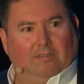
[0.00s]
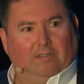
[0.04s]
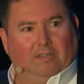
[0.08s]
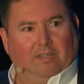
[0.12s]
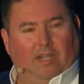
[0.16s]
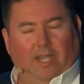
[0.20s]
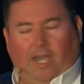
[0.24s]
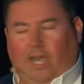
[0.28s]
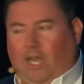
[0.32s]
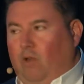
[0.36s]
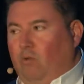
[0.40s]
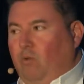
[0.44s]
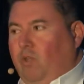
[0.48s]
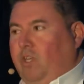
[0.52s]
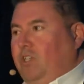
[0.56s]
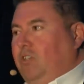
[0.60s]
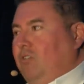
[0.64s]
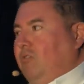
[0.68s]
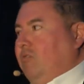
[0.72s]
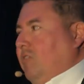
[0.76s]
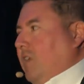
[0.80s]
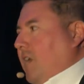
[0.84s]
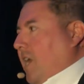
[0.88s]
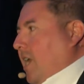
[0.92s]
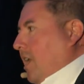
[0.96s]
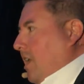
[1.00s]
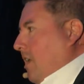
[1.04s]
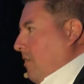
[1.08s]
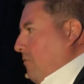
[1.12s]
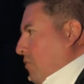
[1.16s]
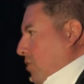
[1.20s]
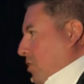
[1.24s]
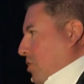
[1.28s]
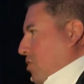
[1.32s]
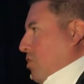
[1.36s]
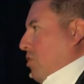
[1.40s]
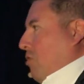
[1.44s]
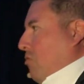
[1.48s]
How do we do that if we
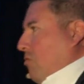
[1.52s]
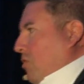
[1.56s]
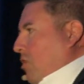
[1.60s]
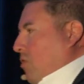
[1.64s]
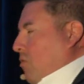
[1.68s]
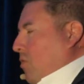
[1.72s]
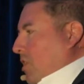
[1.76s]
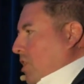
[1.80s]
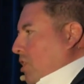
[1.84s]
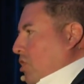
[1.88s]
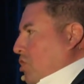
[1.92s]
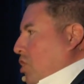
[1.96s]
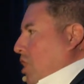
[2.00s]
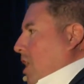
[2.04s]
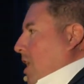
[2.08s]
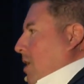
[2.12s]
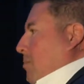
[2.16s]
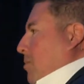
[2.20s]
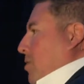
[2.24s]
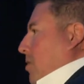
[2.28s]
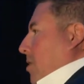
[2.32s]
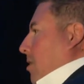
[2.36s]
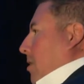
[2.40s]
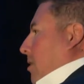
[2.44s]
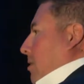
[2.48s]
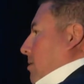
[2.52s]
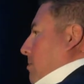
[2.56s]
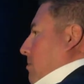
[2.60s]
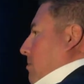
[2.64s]
don't know what the jobs are?